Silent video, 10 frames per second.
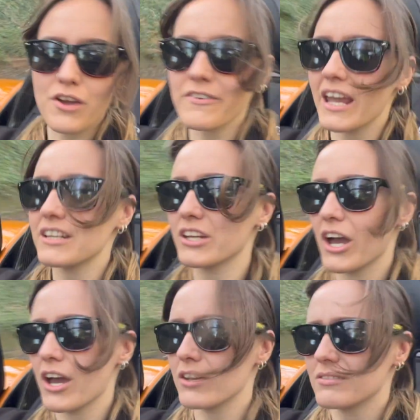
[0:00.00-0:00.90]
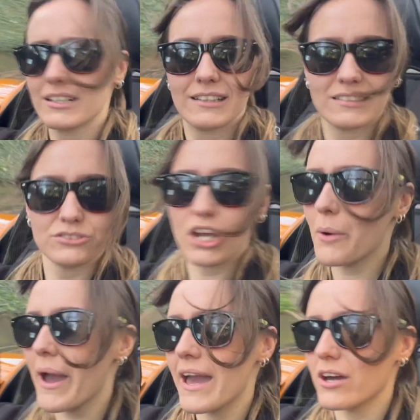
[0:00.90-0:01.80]
radio, no
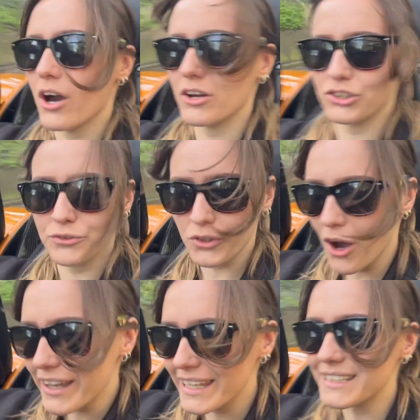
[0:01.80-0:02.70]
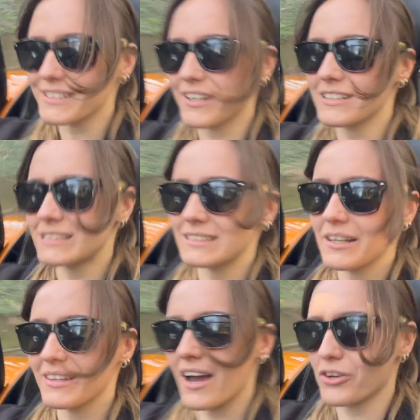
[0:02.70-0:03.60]
aircon, you've got heaters
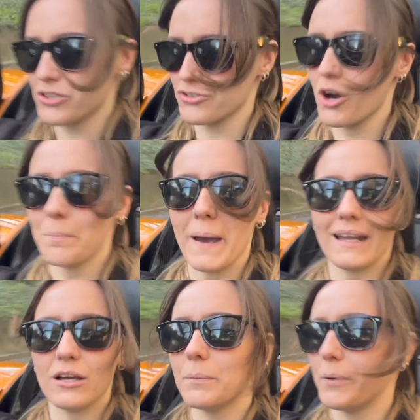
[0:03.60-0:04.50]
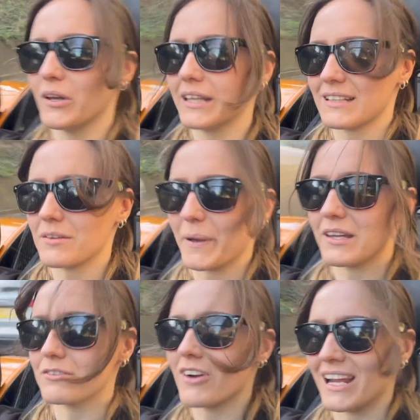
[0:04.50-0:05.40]
that are controlled by a little pulley down by
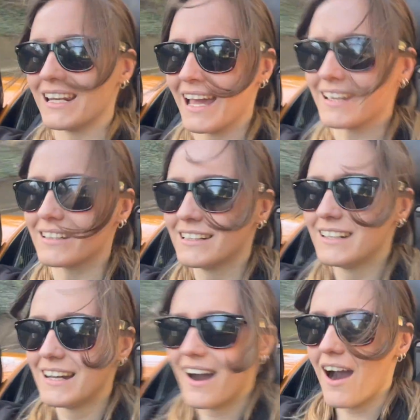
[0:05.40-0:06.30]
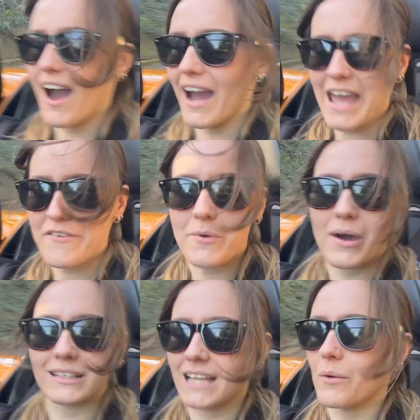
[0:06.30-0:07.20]
your right leg. I haven't
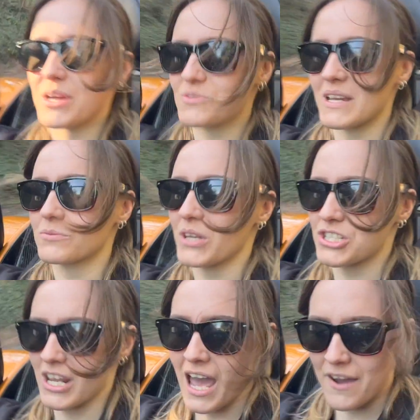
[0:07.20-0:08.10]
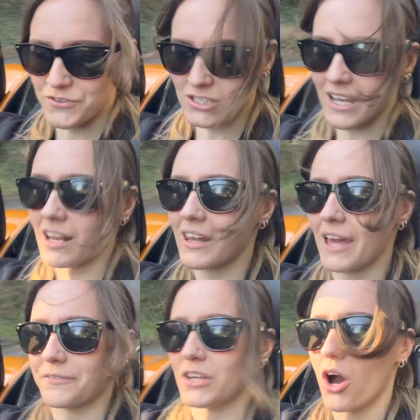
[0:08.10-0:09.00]
worked out which way's which yet, I've just kind of
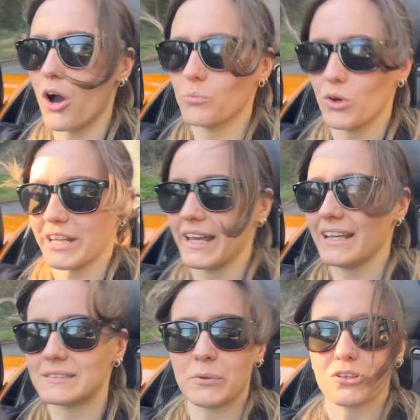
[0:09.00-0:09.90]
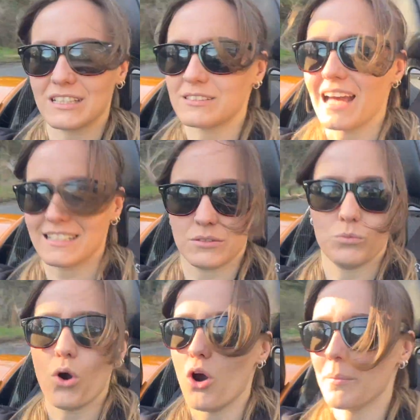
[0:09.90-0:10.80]
left it on what it is because it's nice and
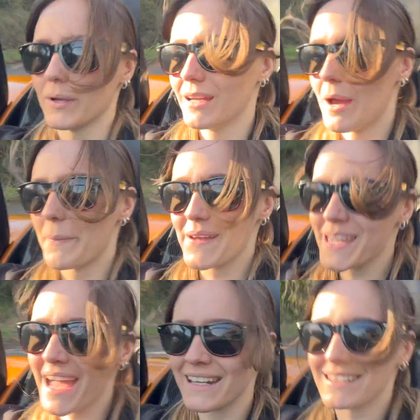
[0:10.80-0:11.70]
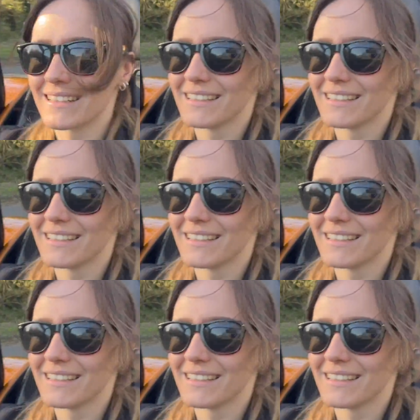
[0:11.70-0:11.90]
warm. But again,